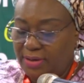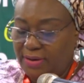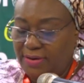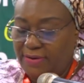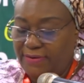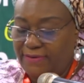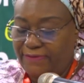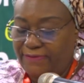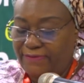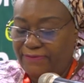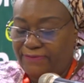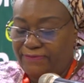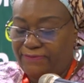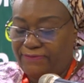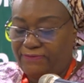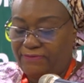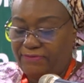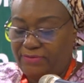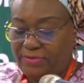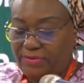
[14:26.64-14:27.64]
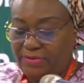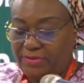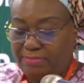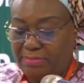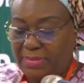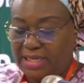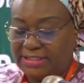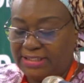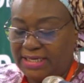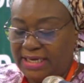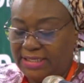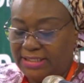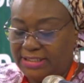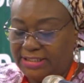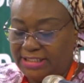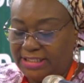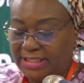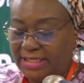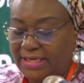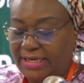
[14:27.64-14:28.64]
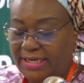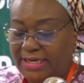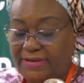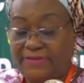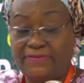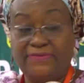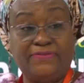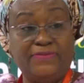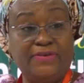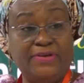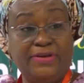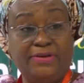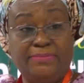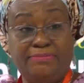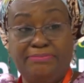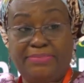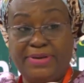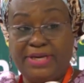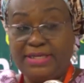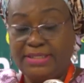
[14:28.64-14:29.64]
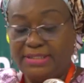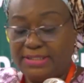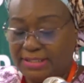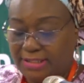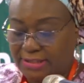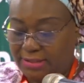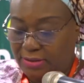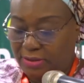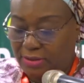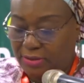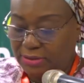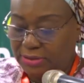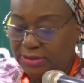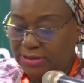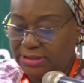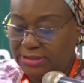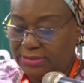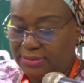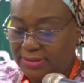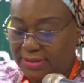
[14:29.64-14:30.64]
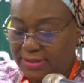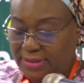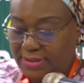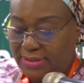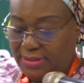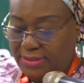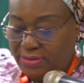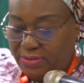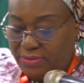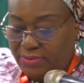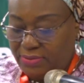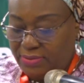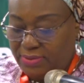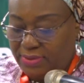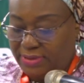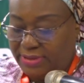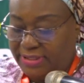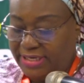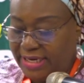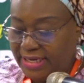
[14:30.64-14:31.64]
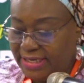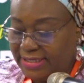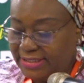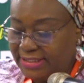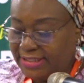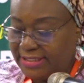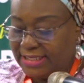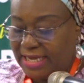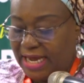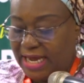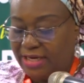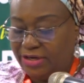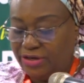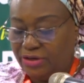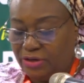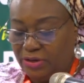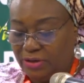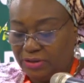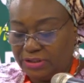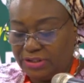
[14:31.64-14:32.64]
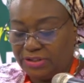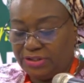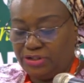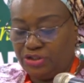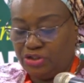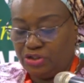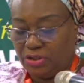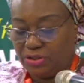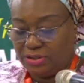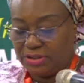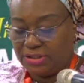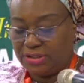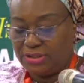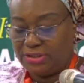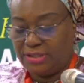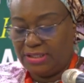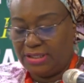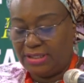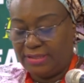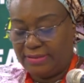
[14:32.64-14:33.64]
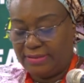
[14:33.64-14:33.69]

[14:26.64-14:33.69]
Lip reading: of maternity leave based on days and not just